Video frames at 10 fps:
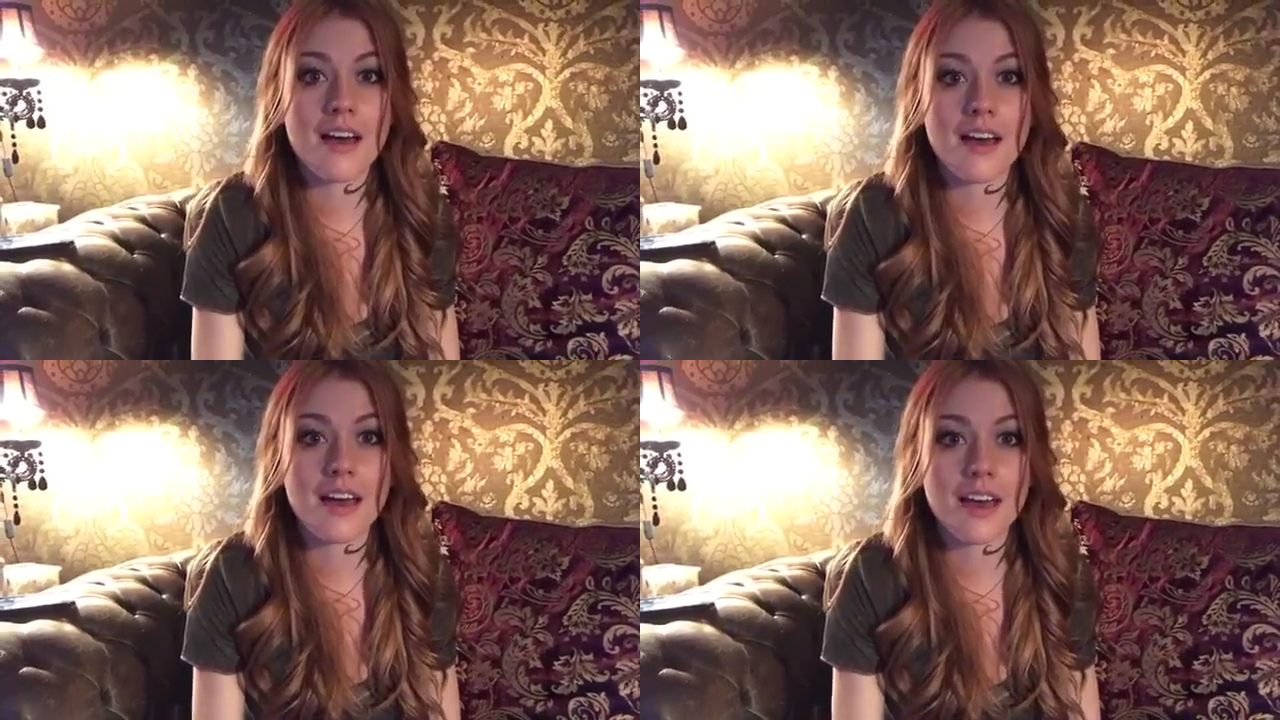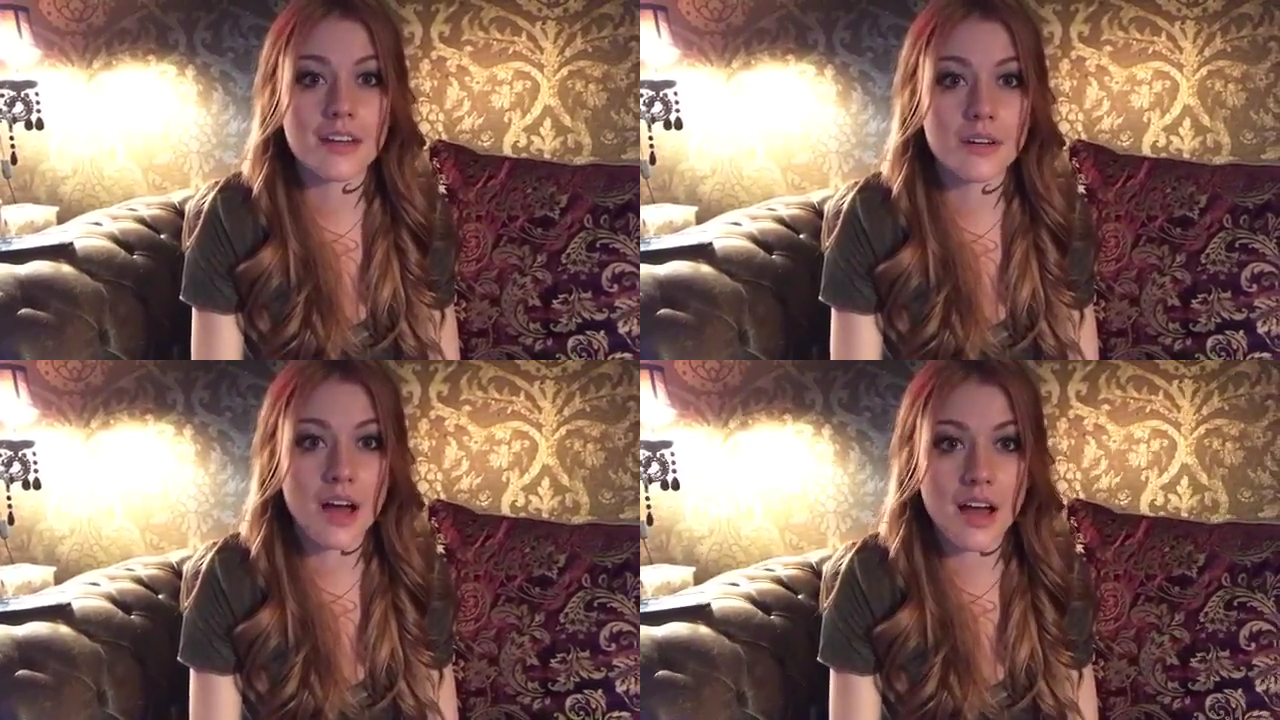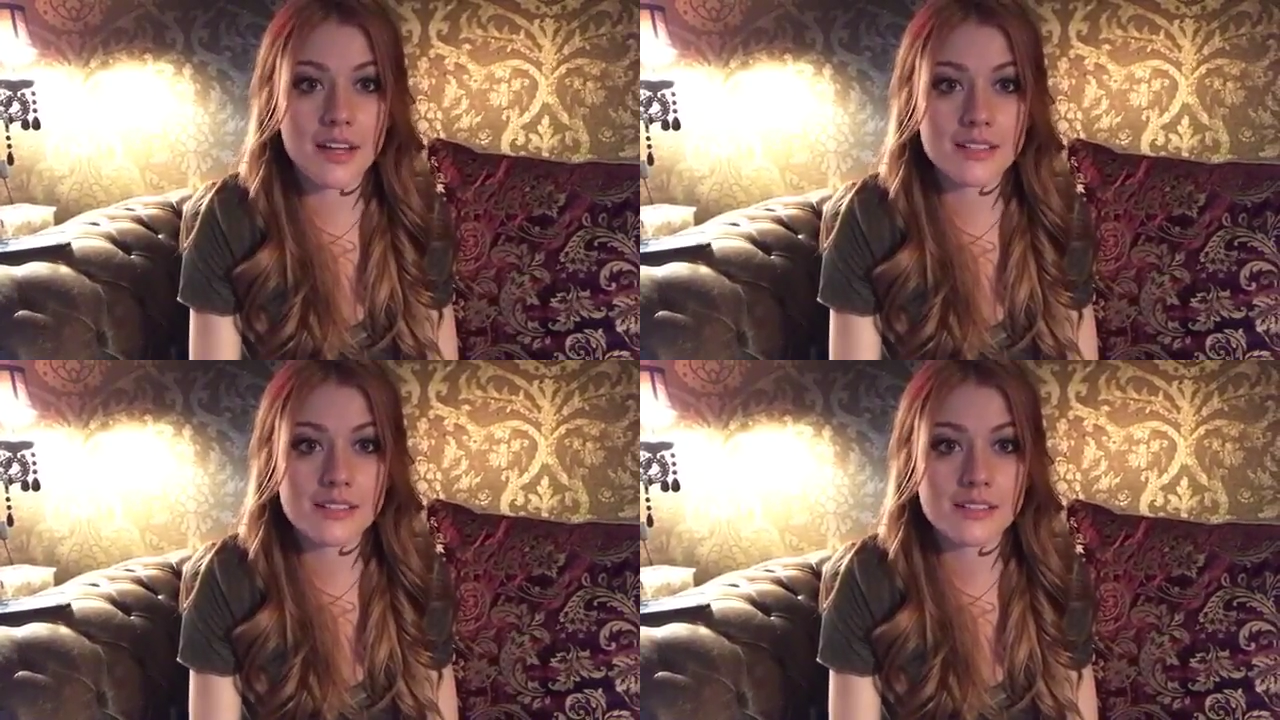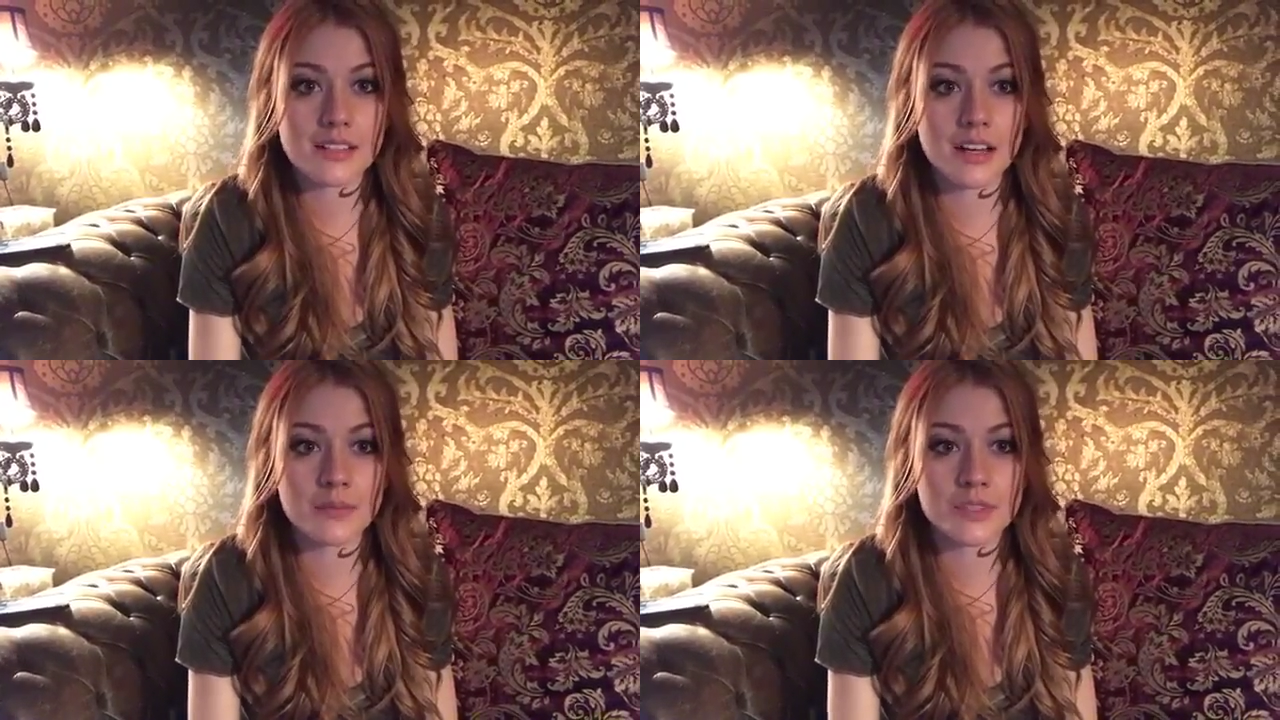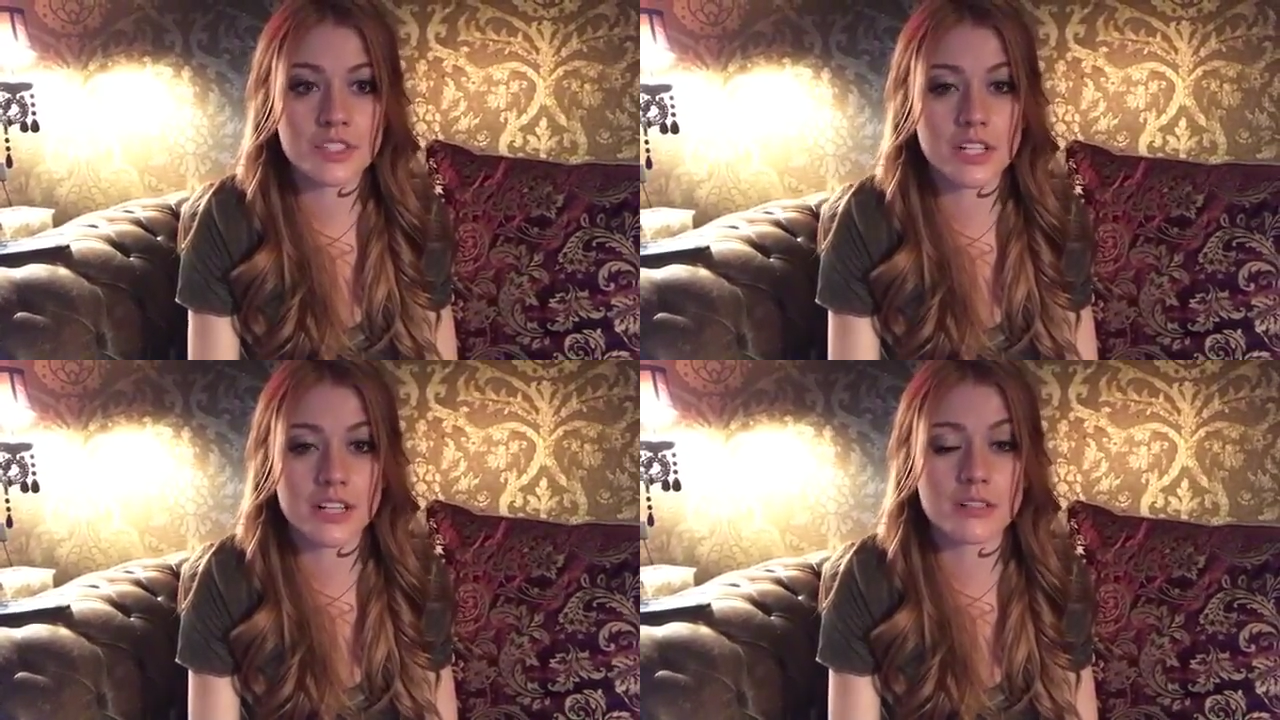Hey you guys, I'm just
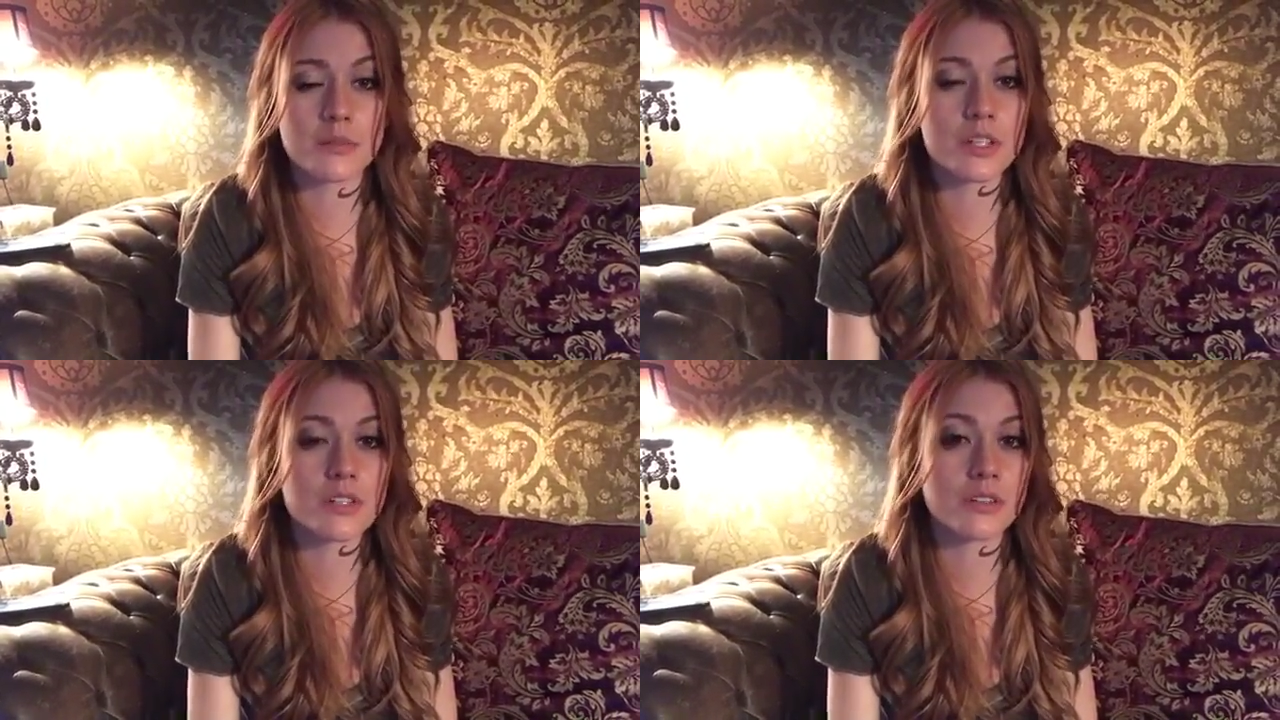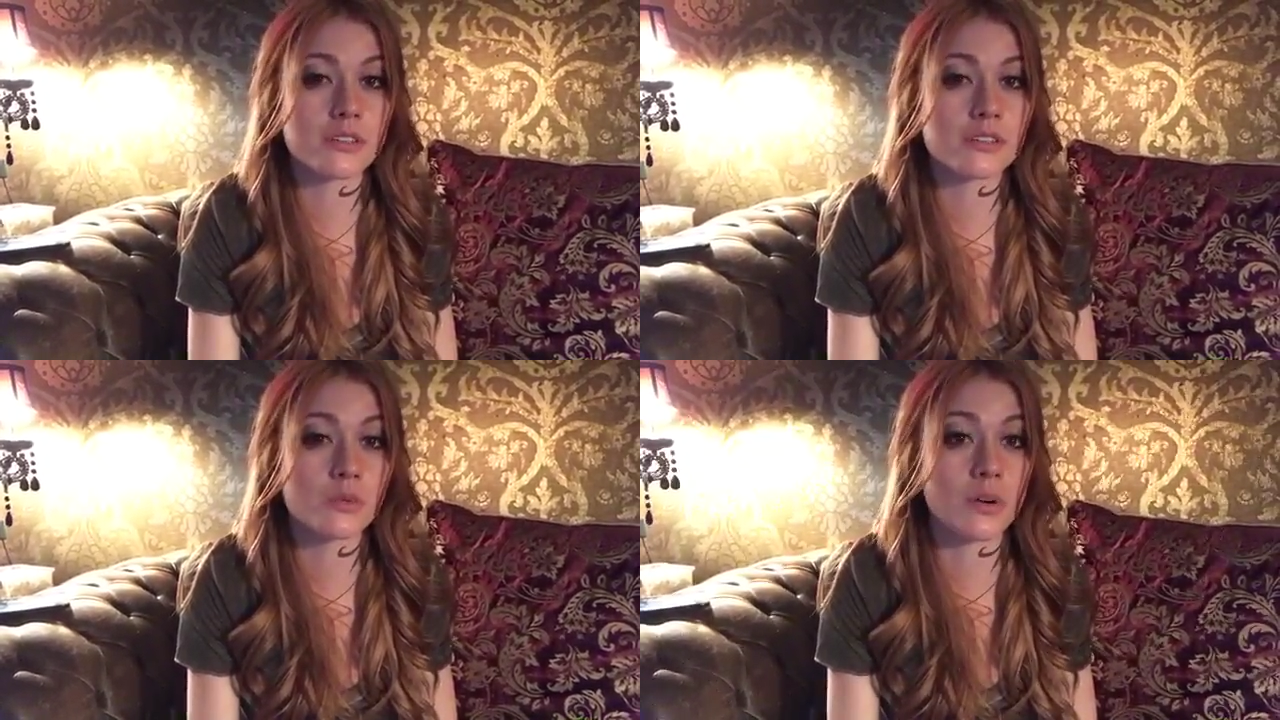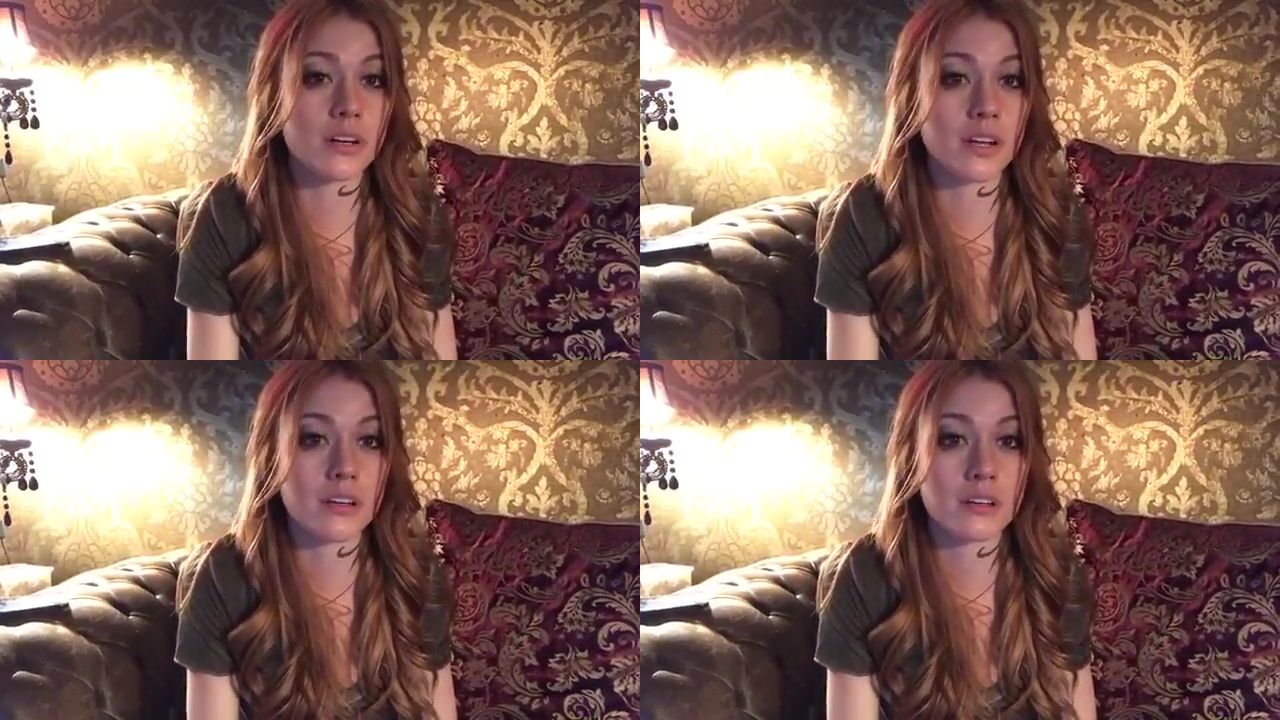checking to make sure this is working.